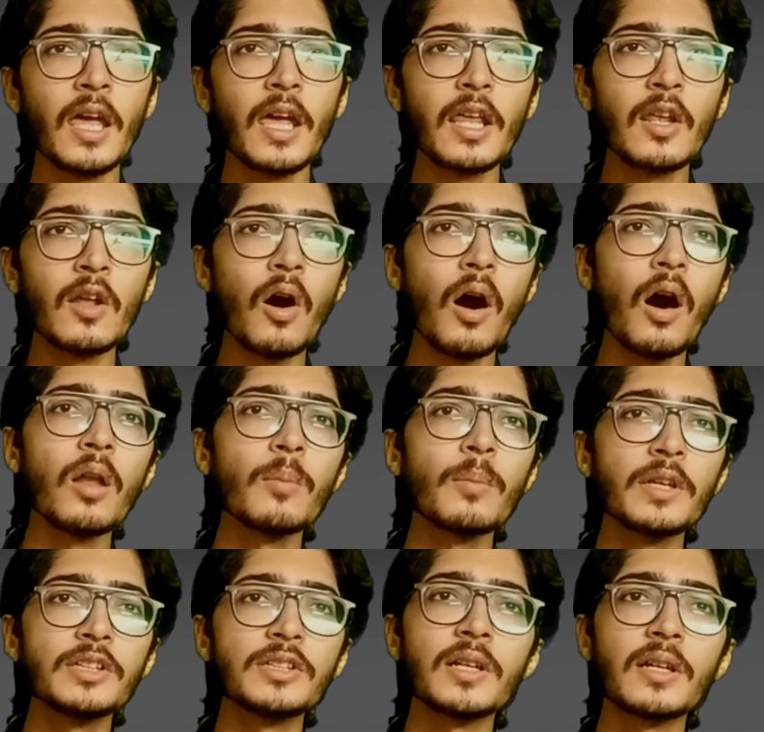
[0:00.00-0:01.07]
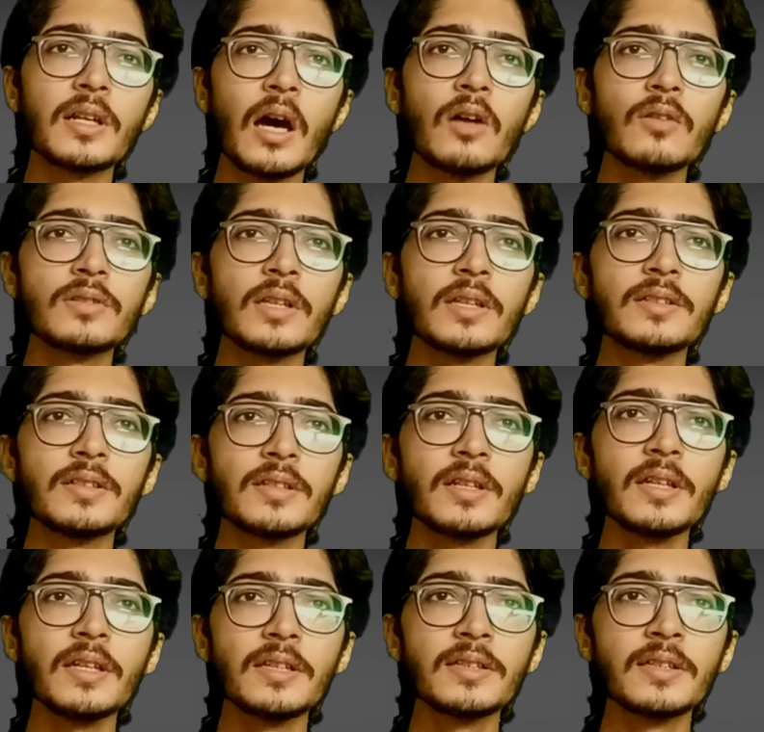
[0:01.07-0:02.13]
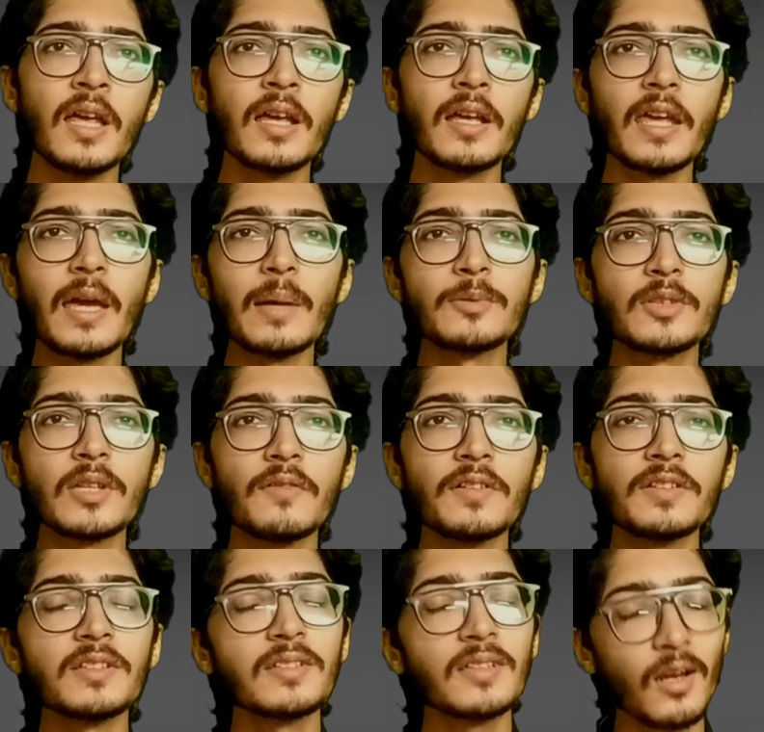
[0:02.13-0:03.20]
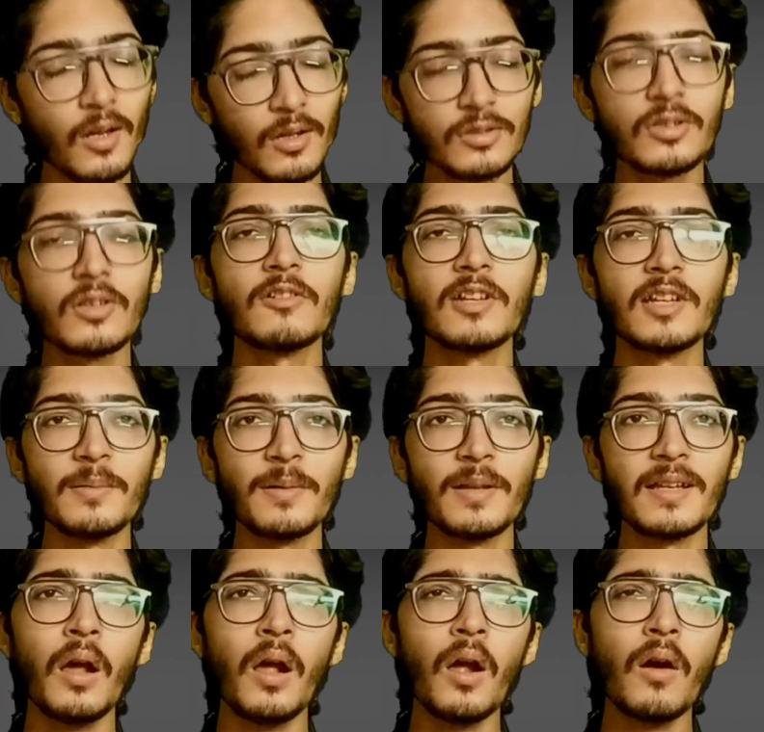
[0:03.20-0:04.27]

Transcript: In all major towns and cities, cab services are also available.